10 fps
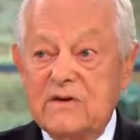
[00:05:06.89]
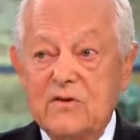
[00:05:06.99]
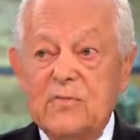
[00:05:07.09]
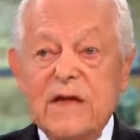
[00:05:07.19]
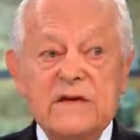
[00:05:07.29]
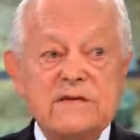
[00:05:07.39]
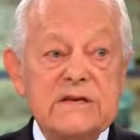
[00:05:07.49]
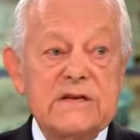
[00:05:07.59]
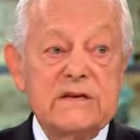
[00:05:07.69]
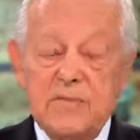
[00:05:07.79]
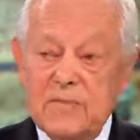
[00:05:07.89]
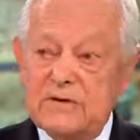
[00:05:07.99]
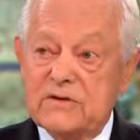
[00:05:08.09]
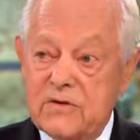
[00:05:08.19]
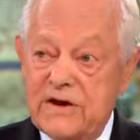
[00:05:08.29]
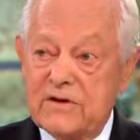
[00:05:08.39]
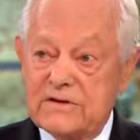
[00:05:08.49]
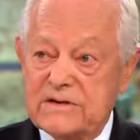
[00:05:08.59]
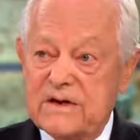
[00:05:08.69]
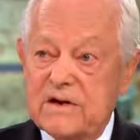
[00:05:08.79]
You may see
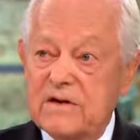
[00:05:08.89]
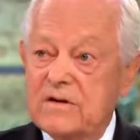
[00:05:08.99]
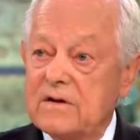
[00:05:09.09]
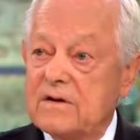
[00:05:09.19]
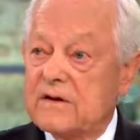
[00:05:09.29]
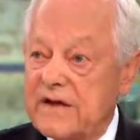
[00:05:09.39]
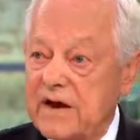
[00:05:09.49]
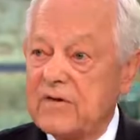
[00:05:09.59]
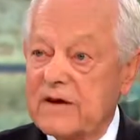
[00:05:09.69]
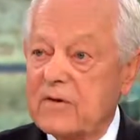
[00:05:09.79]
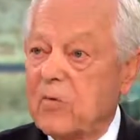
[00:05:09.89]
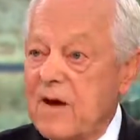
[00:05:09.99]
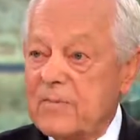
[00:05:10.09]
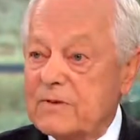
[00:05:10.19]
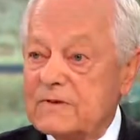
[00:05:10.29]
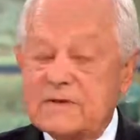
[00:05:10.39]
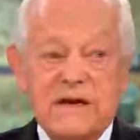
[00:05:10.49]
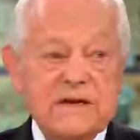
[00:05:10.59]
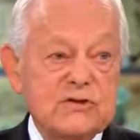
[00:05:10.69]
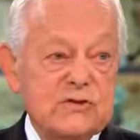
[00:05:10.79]
demonstrators there carrying weapons,
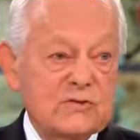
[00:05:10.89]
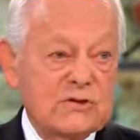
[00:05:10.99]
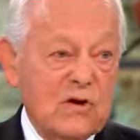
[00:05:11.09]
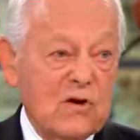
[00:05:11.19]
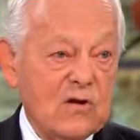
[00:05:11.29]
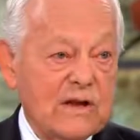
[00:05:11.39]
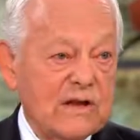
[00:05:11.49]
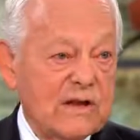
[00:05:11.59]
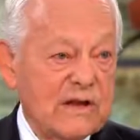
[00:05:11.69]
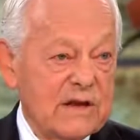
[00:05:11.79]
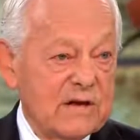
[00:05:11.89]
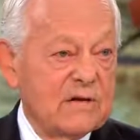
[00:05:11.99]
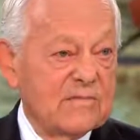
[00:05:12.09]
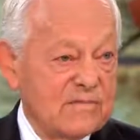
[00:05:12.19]
as you saw in the.